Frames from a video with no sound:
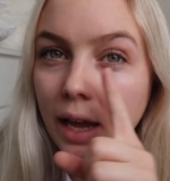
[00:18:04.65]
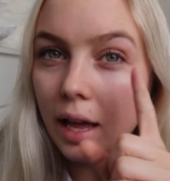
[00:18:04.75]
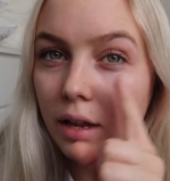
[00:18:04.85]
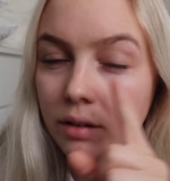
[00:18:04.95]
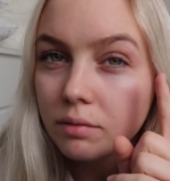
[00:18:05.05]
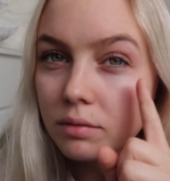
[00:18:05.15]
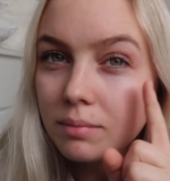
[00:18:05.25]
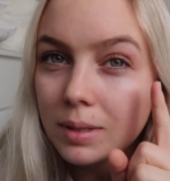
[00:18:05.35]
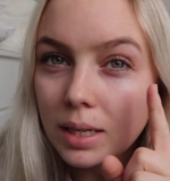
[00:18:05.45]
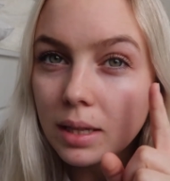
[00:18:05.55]
and
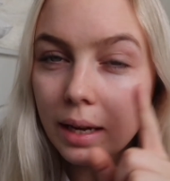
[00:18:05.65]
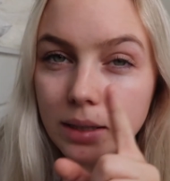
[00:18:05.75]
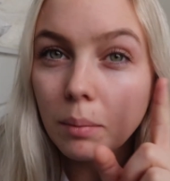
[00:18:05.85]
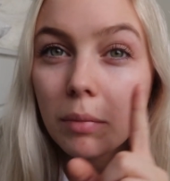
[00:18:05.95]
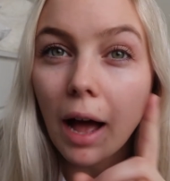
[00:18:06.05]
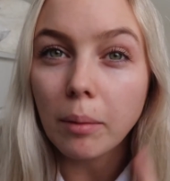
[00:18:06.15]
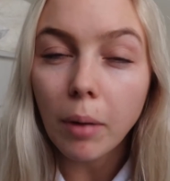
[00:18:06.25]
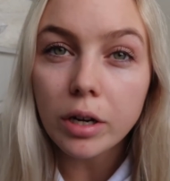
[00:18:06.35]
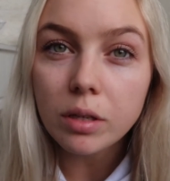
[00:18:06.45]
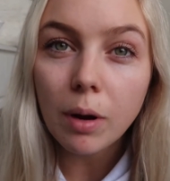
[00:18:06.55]
did like some black
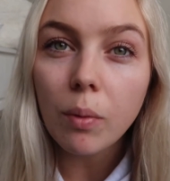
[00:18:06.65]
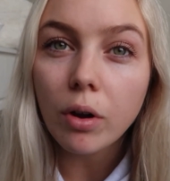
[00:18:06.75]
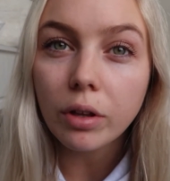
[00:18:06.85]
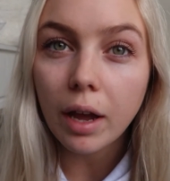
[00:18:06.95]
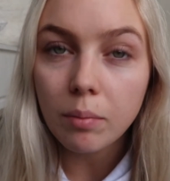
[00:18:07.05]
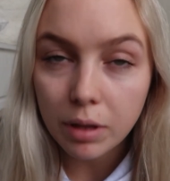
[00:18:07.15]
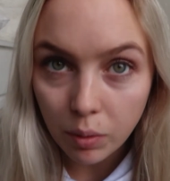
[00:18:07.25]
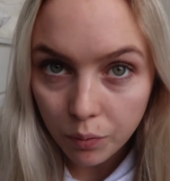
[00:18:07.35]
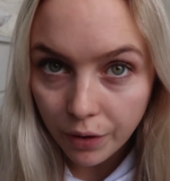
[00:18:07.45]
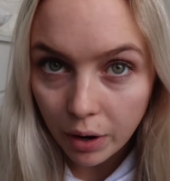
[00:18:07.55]
marks on my waterline but they
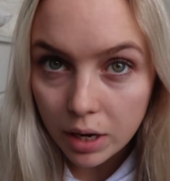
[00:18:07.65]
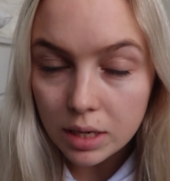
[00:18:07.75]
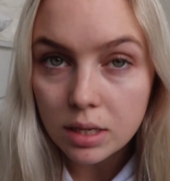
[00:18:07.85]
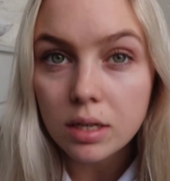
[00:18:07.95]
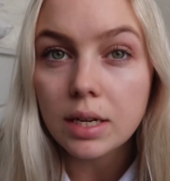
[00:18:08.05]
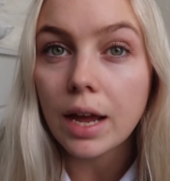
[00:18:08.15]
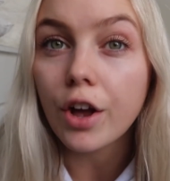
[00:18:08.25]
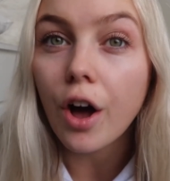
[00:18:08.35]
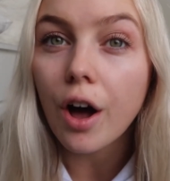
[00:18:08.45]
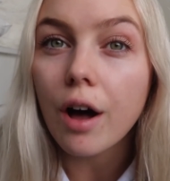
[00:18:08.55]
were very easy to take
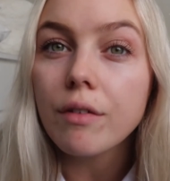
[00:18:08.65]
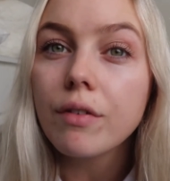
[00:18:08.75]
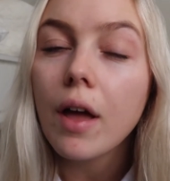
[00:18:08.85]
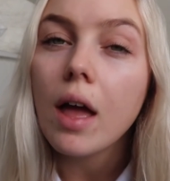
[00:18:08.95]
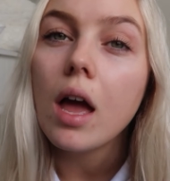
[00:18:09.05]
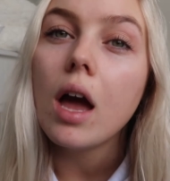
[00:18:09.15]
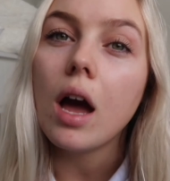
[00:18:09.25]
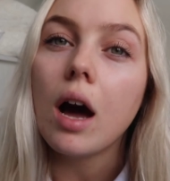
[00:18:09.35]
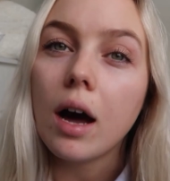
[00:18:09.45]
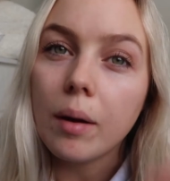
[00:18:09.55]
off
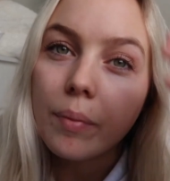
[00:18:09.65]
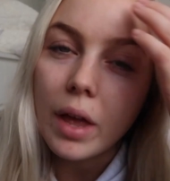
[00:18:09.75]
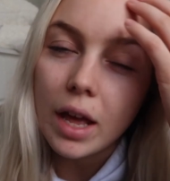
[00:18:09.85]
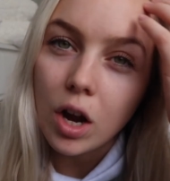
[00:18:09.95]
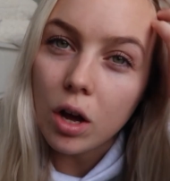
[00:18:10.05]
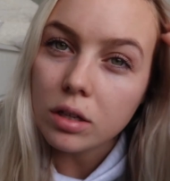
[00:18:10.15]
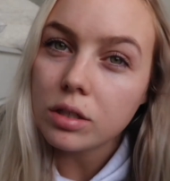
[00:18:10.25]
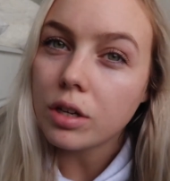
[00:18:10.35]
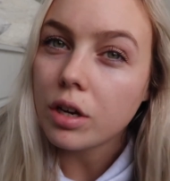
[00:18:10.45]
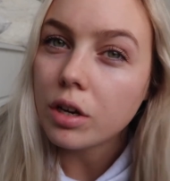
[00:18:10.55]
um, and
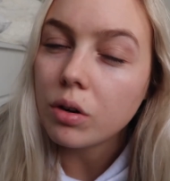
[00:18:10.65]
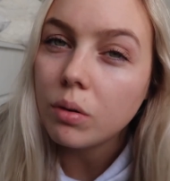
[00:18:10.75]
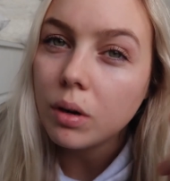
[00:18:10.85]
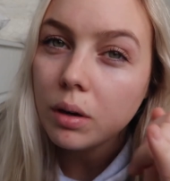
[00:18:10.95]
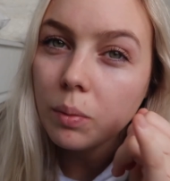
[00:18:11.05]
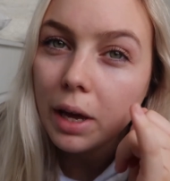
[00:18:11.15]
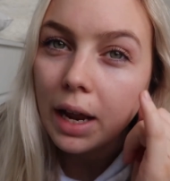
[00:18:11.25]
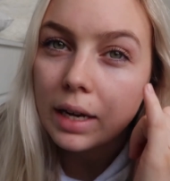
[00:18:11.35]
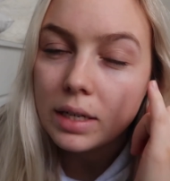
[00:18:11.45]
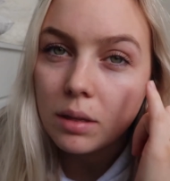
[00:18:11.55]
also when
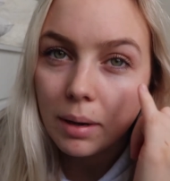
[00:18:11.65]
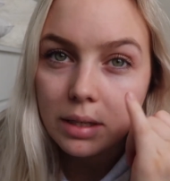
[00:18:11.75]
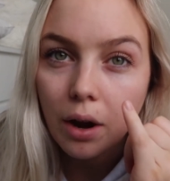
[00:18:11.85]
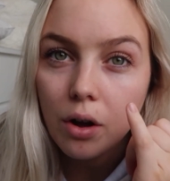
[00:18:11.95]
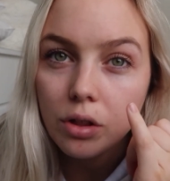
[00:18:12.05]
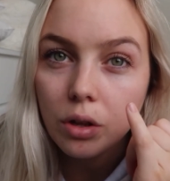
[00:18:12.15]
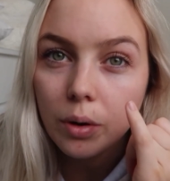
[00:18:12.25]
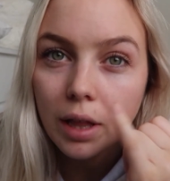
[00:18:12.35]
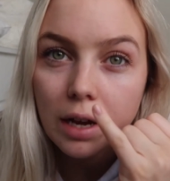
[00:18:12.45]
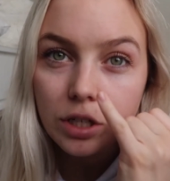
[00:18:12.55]
I did the mascara on the
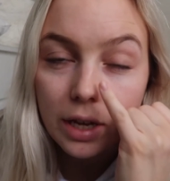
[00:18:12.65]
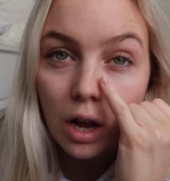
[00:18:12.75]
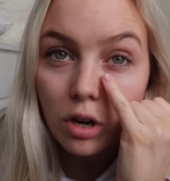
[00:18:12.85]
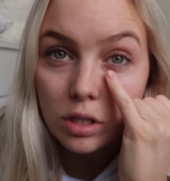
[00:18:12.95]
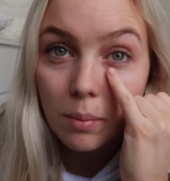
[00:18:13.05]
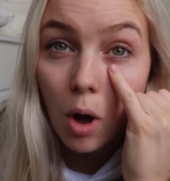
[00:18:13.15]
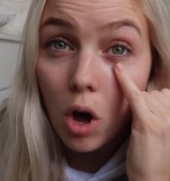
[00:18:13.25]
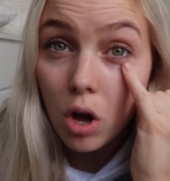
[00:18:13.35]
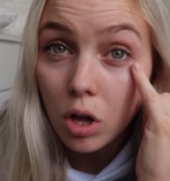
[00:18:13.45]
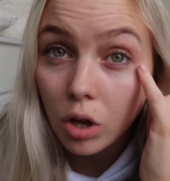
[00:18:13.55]
lower lashes I got some
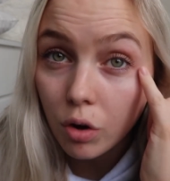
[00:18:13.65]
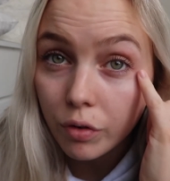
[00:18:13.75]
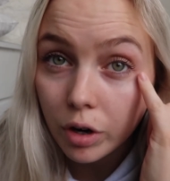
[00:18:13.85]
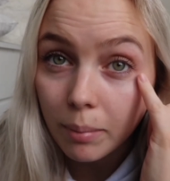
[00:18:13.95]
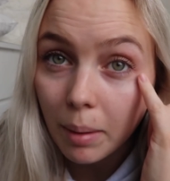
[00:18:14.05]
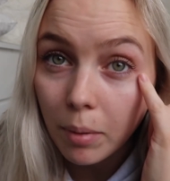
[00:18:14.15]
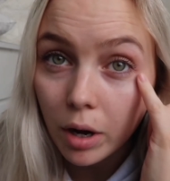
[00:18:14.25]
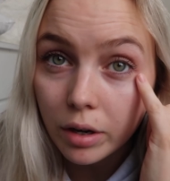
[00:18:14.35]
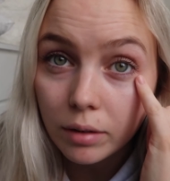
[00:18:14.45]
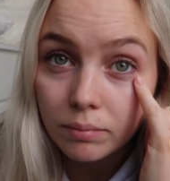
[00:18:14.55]
all over my
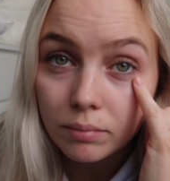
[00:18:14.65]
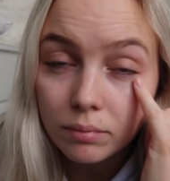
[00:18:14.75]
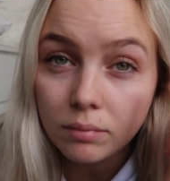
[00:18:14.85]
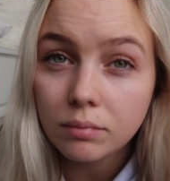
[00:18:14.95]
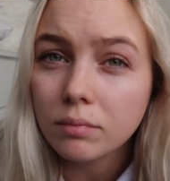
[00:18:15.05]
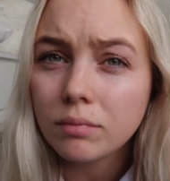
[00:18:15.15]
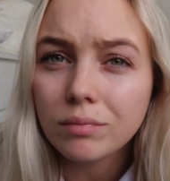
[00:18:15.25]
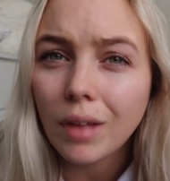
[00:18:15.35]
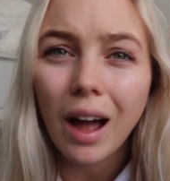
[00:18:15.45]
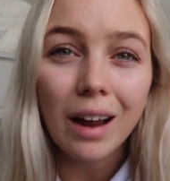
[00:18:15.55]
bottom
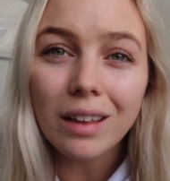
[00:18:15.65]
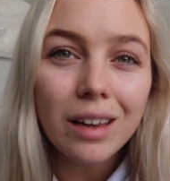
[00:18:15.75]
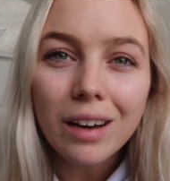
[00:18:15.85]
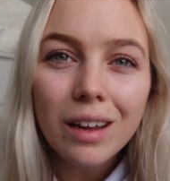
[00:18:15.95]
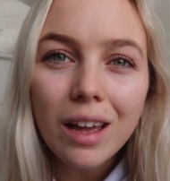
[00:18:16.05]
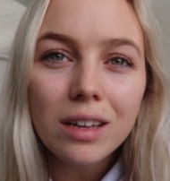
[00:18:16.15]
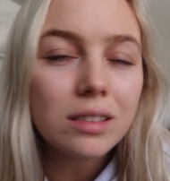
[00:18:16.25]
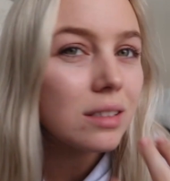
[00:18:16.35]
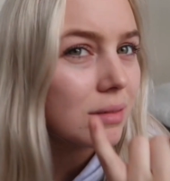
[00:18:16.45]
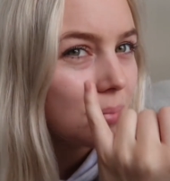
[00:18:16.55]
eyelid I
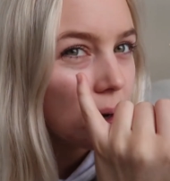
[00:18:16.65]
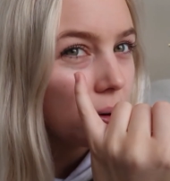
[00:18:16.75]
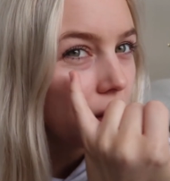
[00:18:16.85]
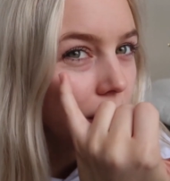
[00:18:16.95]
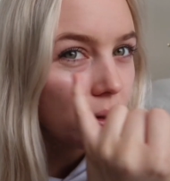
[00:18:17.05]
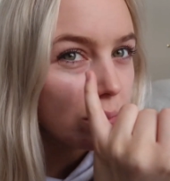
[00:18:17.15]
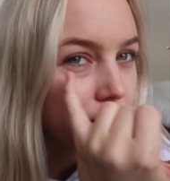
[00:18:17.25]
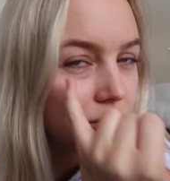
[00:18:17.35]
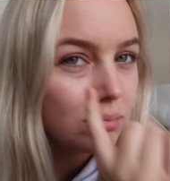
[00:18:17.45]
guess I don't know how the